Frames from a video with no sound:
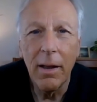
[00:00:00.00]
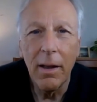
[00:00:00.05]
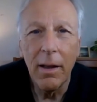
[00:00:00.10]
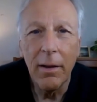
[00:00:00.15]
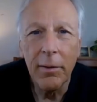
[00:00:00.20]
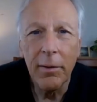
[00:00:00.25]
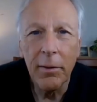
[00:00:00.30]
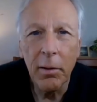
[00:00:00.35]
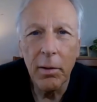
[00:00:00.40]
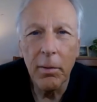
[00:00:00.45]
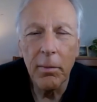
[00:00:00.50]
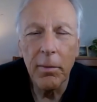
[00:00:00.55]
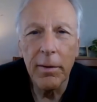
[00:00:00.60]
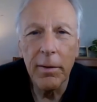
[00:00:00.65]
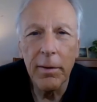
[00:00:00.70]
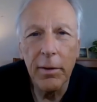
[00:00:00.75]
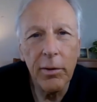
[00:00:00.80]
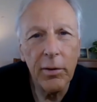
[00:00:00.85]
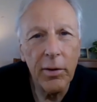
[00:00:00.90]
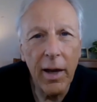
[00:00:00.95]
serve as
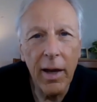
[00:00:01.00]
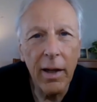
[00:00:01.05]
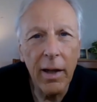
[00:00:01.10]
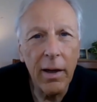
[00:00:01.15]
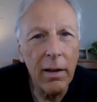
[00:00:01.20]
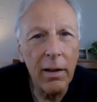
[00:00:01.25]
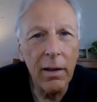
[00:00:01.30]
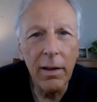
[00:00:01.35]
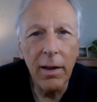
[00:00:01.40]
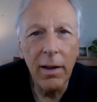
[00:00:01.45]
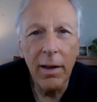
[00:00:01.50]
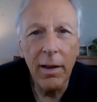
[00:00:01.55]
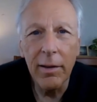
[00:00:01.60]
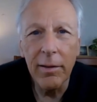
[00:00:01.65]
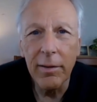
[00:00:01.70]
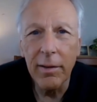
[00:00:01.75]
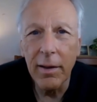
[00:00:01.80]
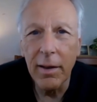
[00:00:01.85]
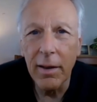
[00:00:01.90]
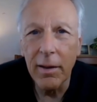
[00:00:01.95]
a channel,
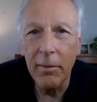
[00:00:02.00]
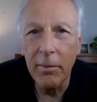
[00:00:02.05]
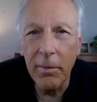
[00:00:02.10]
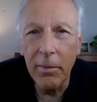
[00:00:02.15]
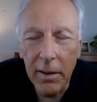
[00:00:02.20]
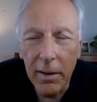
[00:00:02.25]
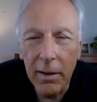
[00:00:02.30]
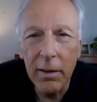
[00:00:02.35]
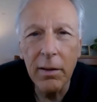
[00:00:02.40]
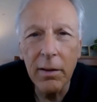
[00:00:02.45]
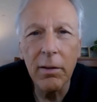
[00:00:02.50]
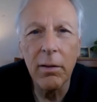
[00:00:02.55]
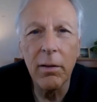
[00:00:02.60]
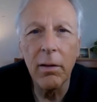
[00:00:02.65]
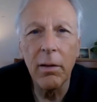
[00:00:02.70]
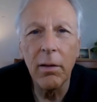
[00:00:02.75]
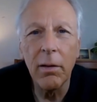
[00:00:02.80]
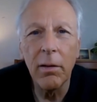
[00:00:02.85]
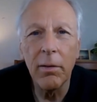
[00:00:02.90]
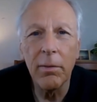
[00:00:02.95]
as a
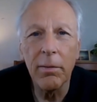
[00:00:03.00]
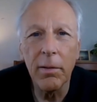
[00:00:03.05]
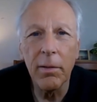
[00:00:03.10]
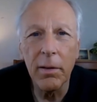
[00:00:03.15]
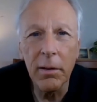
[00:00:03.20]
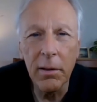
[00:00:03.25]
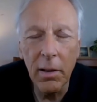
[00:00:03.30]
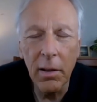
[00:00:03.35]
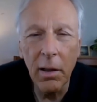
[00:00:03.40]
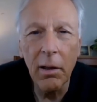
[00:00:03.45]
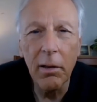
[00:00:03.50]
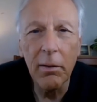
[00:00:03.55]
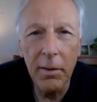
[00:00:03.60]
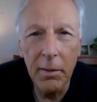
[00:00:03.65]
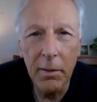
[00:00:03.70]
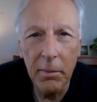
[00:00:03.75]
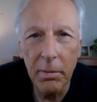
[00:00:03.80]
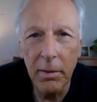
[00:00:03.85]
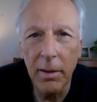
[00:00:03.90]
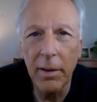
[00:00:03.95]
vehicle for love
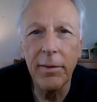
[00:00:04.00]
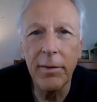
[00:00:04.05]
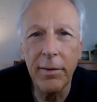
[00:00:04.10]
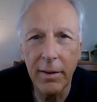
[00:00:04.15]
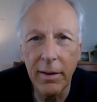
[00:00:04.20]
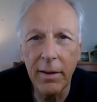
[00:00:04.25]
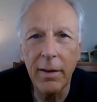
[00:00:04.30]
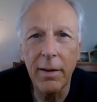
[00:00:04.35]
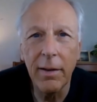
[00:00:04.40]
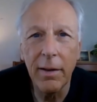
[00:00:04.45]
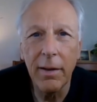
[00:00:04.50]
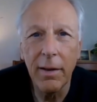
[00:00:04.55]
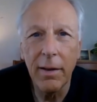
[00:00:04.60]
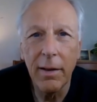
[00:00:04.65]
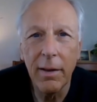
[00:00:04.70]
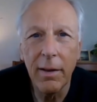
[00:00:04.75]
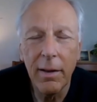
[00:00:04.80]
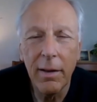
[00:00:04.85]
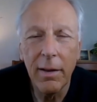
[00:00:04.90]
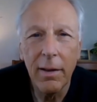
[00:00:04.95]
and blessing
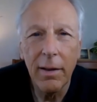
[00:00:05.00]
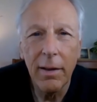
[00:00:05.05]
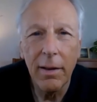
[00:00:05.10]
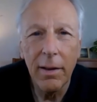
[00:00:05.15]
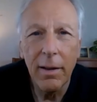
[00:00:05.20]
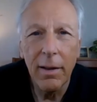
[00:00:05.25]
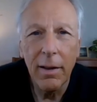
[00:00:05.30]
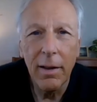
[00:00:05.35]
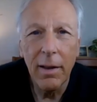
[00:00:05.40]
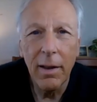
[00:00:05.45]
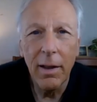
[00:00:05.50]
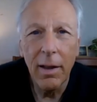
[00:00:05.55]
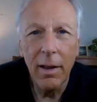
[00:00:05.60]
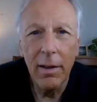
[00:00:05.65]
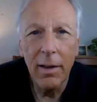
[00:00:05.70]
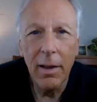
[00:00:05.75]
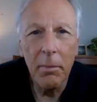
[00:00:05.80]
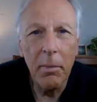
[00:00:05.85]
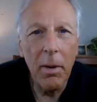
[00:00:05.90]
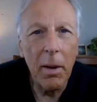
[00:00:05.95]

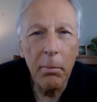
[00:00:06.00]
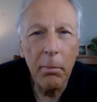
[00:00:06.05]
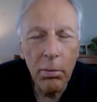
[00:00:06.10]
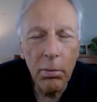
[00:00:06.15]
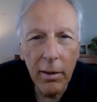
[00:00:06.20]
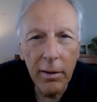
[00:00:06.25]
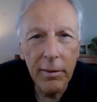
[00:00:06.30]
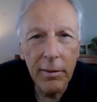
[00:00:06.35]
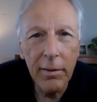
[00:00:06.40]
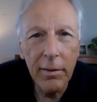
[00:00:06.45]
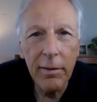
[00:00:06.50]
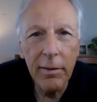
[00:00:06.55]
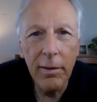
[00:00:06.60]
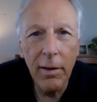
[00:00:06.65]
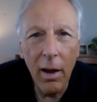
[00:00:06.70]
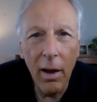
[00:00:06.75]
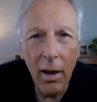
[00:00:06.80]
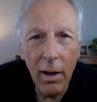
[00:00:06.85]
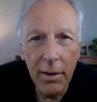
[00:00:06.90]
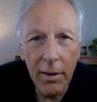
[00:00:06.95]
that my presence
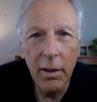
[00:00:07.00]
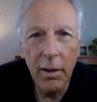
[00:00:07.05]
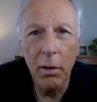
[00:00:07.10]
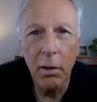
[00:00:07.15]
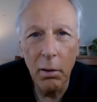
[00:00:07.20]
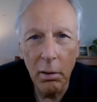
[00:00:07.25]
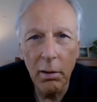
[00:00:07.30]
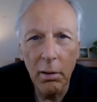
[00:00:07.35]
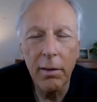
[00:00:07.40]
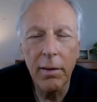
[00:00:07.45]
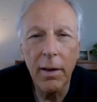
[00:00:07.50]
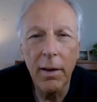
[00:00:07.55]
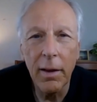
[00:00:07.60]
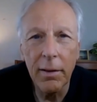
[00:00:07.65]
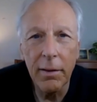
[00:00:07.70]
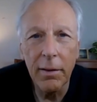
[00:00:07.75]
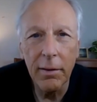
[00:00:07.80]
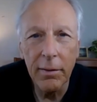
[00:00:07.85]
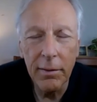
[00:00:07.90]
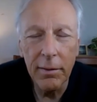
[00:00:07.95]
on the earth
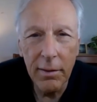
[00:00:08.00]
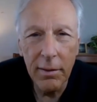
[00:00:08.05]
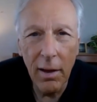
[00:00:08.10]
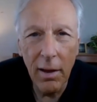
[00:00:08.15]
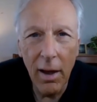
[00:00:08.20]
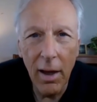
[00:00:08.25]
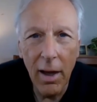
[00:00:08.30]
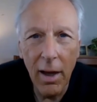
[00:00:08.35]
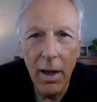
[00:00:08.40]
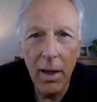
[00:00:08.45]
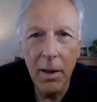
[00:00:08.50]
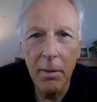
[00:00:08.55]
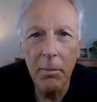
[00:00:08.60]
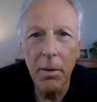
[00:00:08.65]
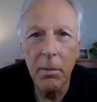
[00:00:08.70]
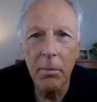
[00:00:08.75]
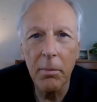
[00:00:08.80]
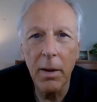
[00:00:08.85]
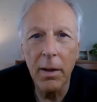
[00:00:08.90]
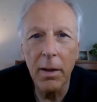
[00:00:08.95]
at this time
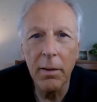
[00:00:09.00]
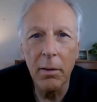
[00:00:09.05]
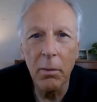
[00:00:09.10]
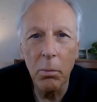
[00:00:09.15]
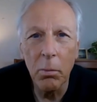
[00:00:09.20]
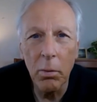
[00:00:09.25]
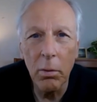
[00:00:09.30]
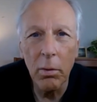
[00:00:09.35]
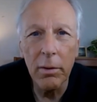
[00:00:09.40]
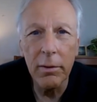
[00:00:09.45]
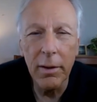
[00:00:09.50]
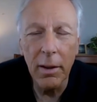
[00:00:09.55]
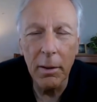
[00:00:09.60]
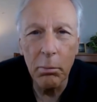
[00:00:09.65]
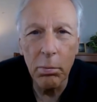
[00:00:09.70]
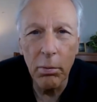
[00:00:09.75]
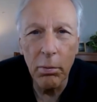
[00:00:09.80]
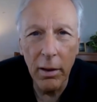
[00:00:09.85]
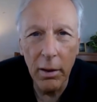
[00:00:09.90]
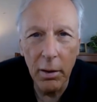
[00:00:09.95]
may make the world a
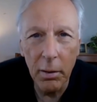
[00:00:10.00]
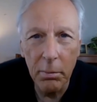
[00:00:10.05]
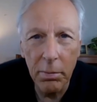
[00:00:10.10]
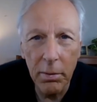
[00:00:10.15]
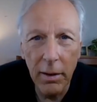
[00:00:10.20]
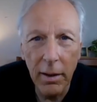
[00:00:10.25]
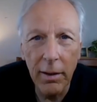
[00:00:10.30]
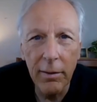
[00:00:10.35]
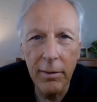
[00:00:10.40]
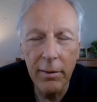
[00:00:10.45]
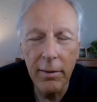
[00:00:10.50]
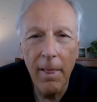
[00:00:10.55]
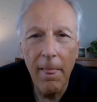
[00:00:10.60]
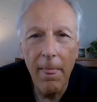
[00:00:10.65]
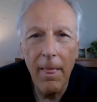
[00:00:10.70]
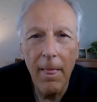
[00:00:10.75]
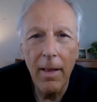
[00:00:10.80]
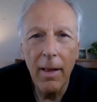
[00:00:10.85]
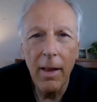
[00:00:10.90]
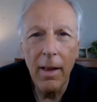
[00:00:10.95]
brighter place.
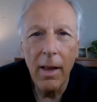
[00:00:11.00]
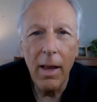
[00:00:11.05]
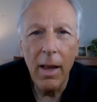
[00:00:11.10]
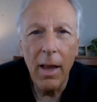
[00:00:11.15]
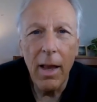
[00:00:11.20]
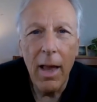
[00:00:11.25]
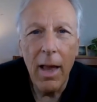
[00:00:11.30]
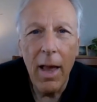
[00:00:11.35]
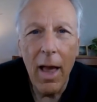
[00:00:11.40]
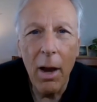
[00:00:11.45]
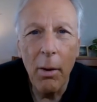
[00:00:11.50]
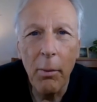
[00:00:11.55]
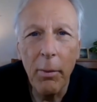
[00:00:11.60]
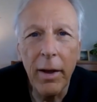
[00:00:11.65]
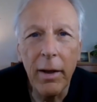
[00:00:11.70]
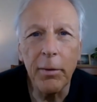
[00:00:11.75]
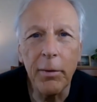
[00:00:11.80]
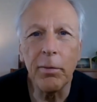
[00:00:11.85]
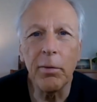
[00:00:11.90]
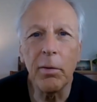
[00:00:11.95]
And we
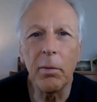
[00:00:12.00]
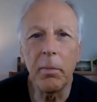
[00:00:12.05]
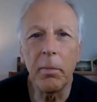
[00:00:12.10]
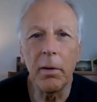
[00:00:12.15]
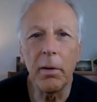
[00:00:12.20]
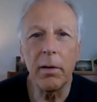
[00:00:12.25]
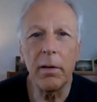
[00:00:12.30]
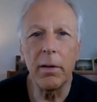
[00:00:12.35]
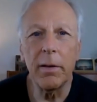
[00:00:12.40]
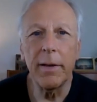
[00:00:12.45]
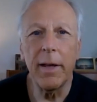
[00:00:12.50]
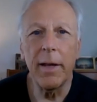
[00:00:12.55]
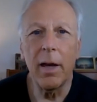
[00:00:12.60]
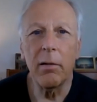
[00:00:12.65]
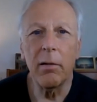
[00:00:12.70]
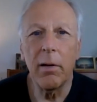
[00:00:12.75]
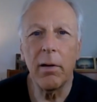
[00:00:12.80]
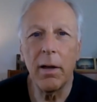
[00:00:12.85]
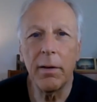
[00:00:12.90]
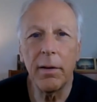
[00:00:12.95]
ask for a miracle now
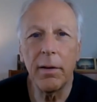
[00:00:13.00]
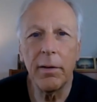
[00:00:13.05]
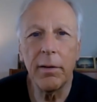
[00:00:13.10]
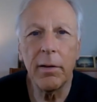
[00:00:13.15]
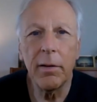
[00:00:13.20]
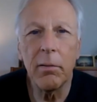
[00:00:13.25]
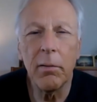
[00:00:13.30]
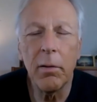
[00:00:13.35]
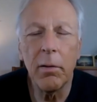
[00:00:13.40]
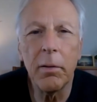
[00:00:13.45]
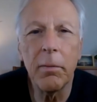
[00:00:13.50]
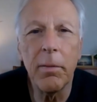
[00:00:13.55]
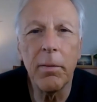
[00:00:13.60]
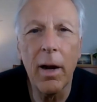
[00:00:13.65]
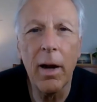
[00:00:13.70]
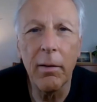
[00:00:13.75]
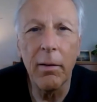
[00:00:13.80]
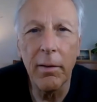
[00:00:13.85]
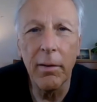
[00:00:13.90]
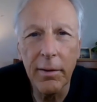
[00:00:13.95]
around this
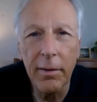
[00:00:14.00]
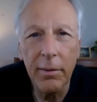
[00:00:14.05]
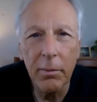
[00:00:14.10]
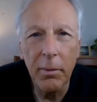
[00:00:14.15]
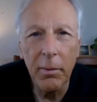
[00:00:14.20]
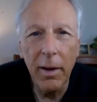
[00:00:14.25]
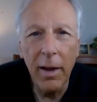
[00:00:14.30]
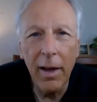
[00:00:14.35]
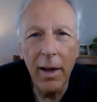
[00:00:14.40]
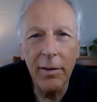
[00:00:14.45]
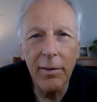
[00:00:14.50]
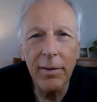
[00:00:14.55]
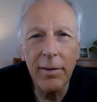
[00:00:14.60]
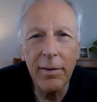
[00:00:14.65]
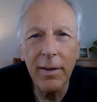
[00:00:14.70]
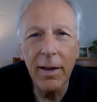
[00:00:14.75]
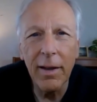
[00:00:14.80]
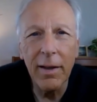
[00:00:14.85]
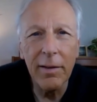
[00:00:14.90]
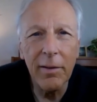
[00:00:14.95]
coronavirus. We ask
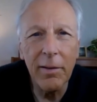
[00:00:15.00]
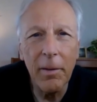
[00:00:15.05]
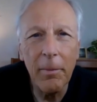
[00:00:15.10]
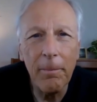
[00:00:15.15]
that